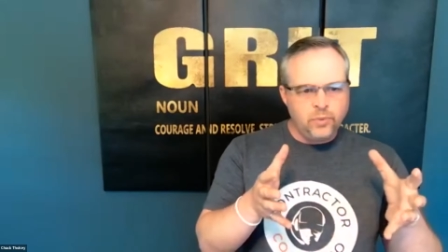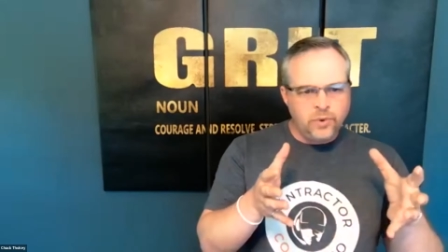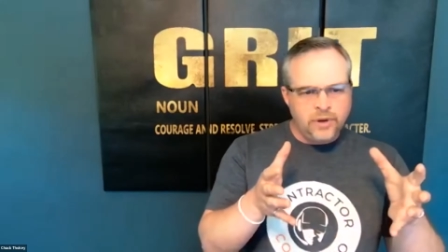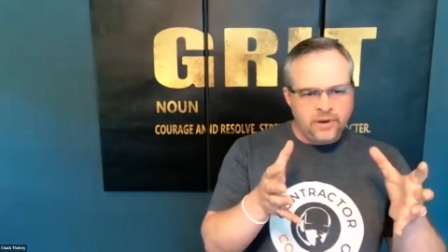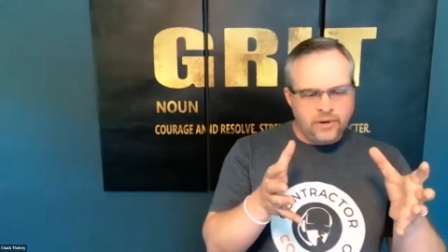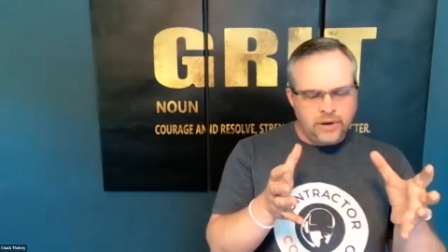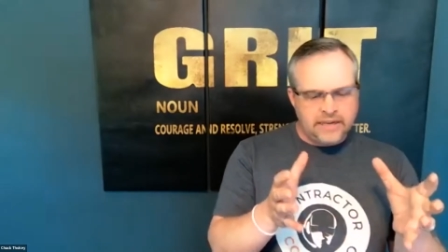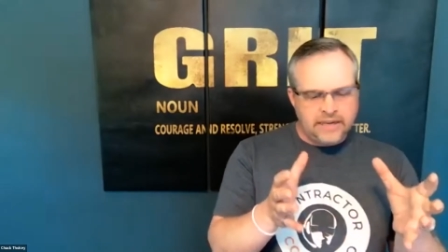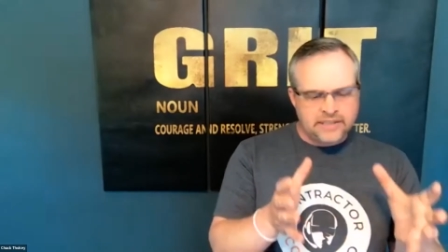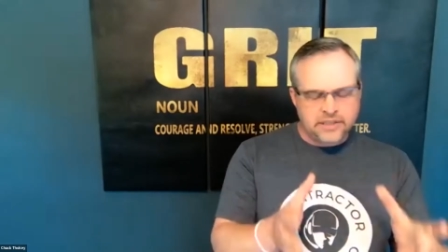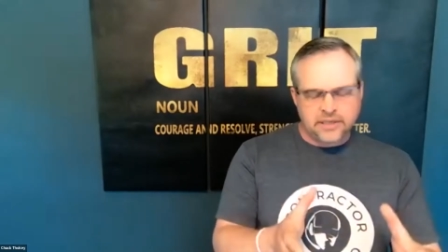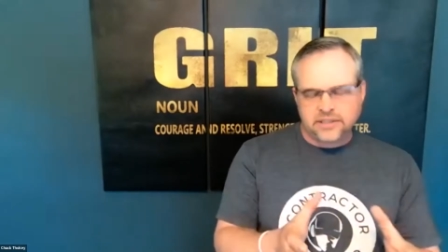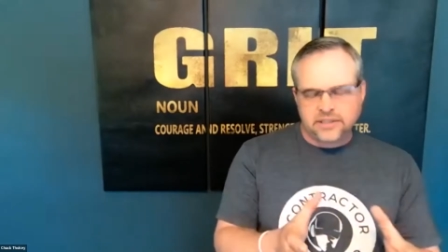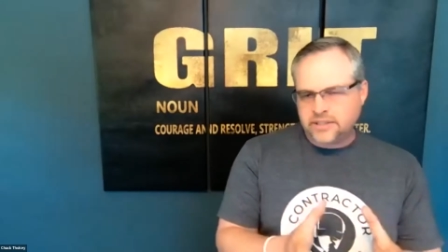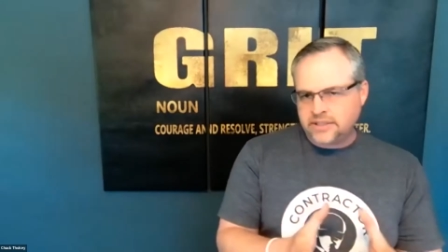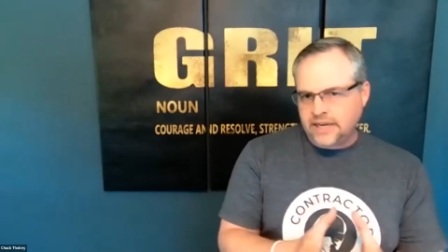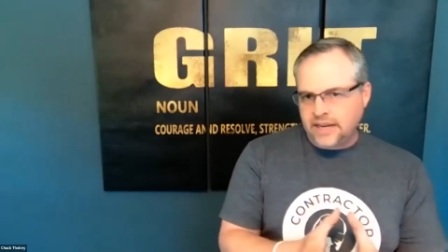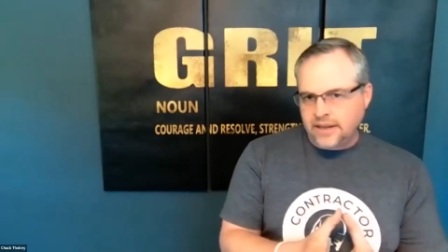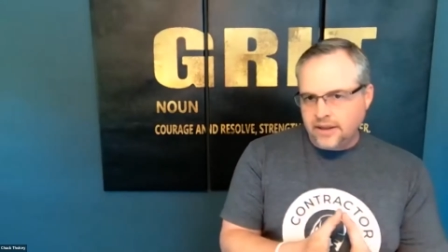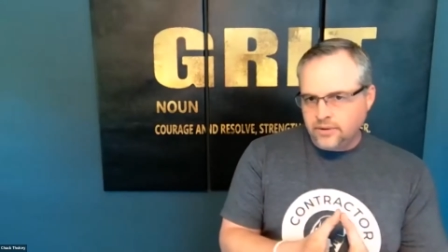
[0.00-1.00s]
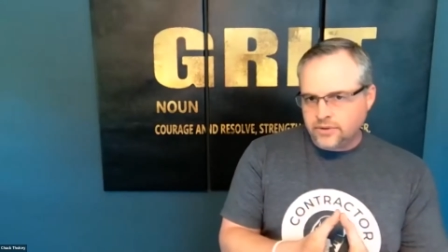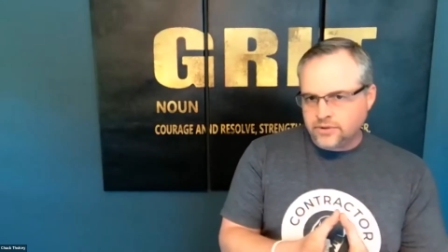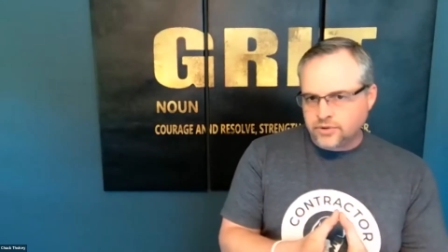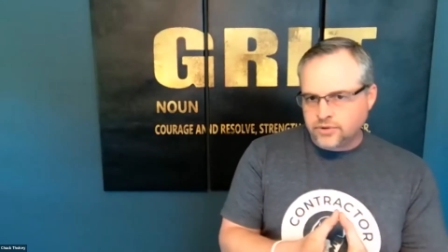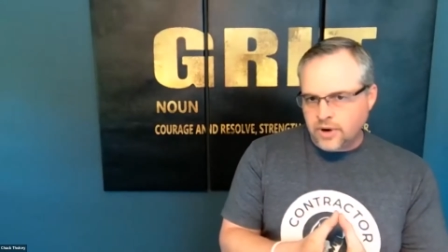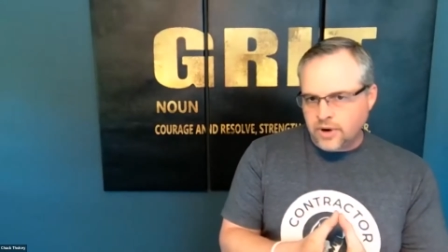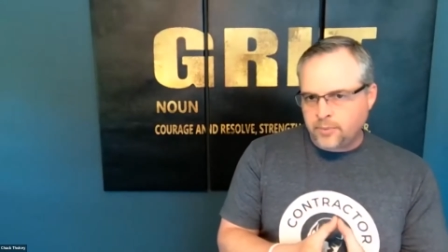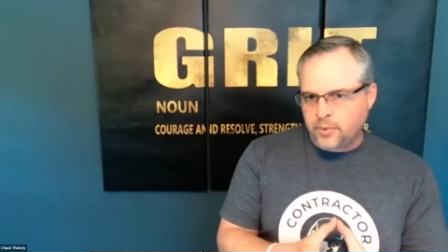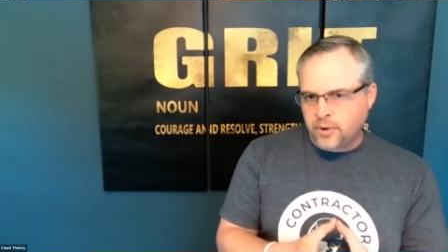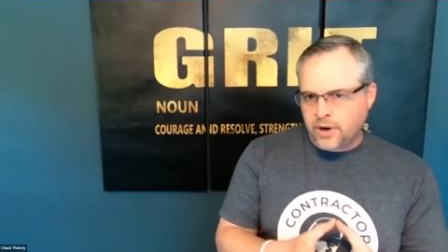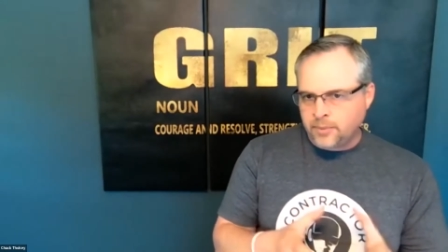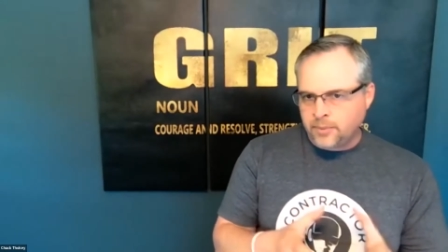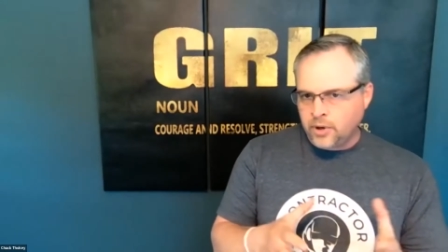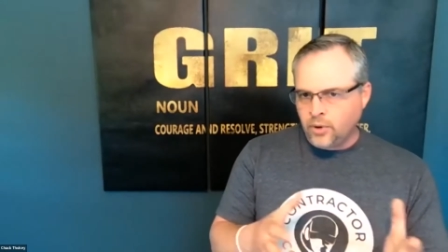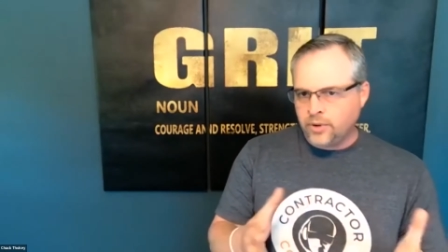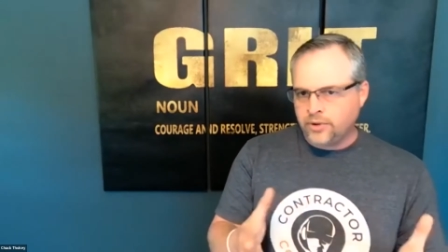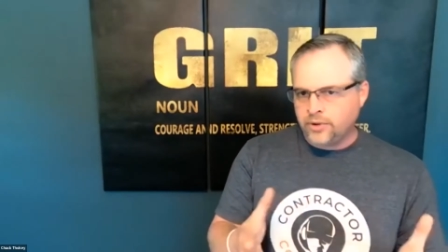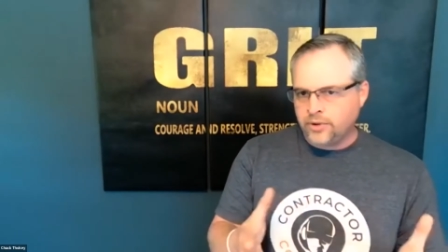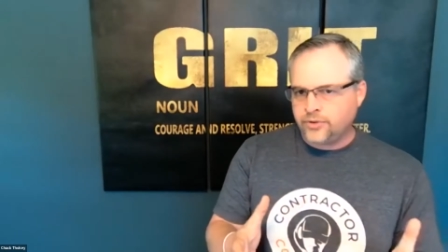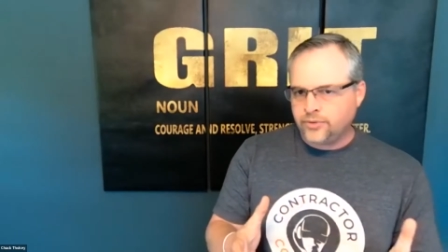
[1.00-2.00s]
as a sales rep, when I'm
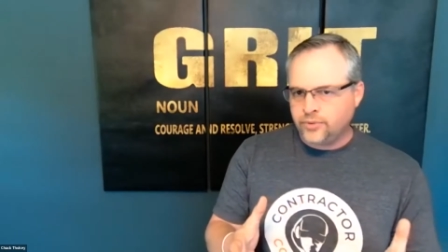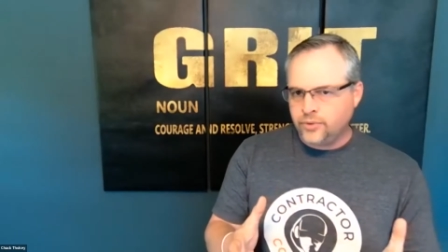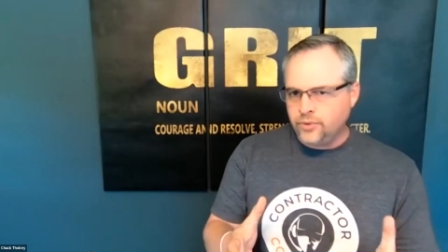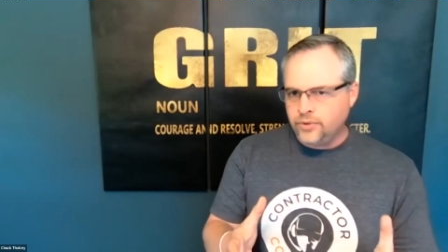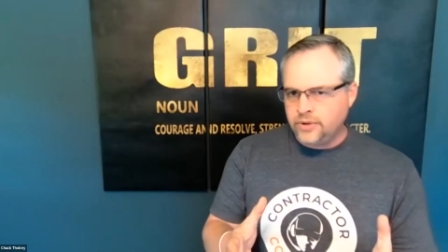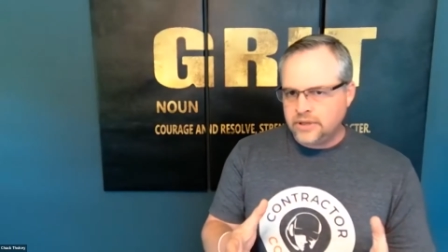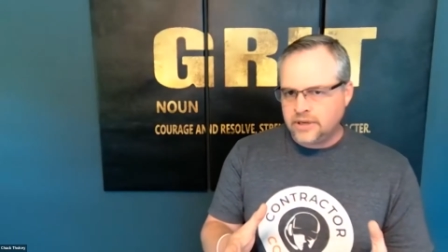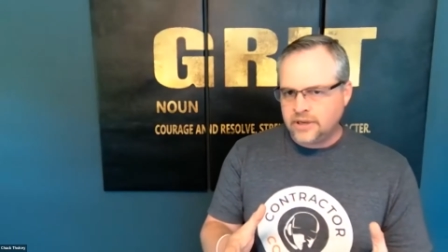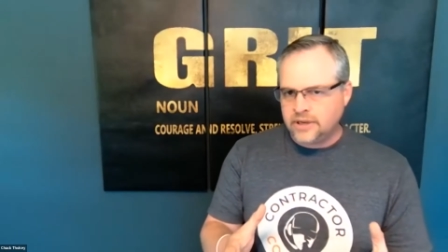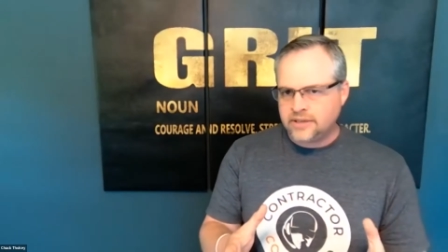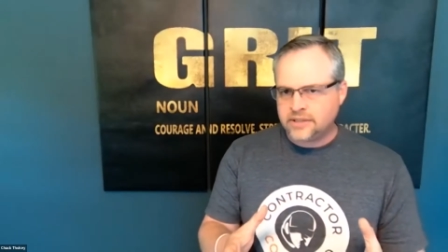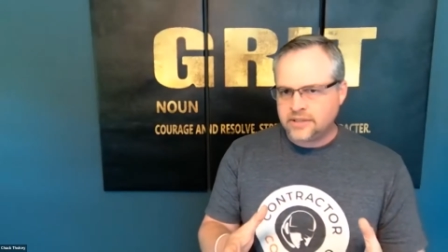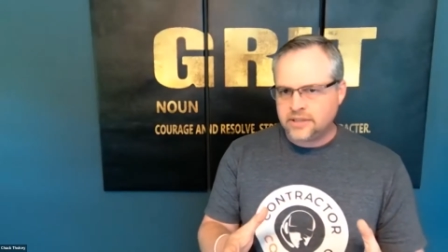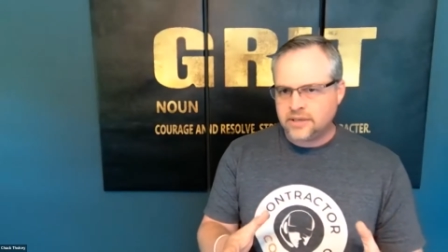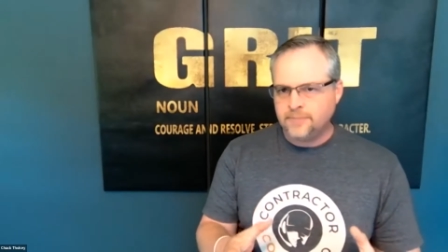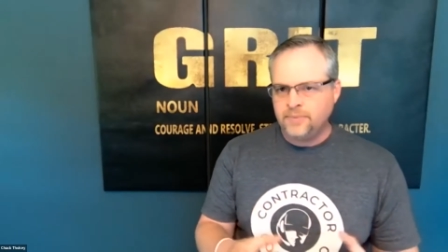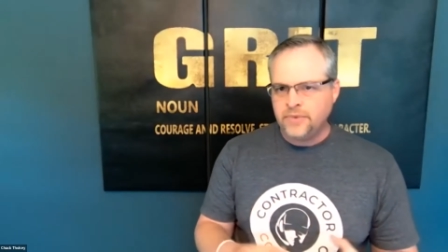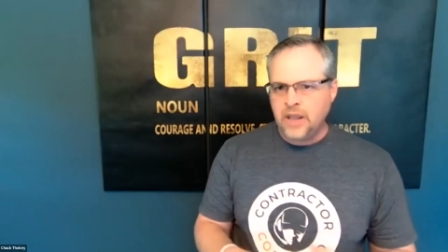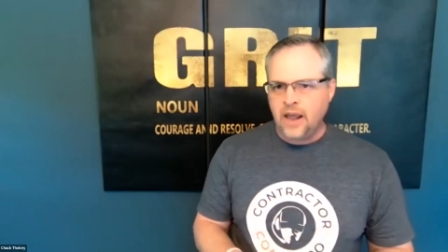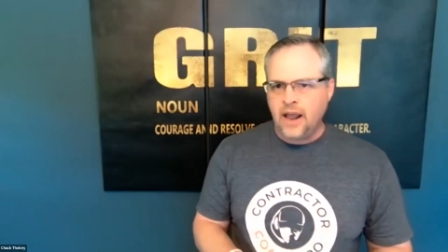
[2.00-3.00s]
going through this,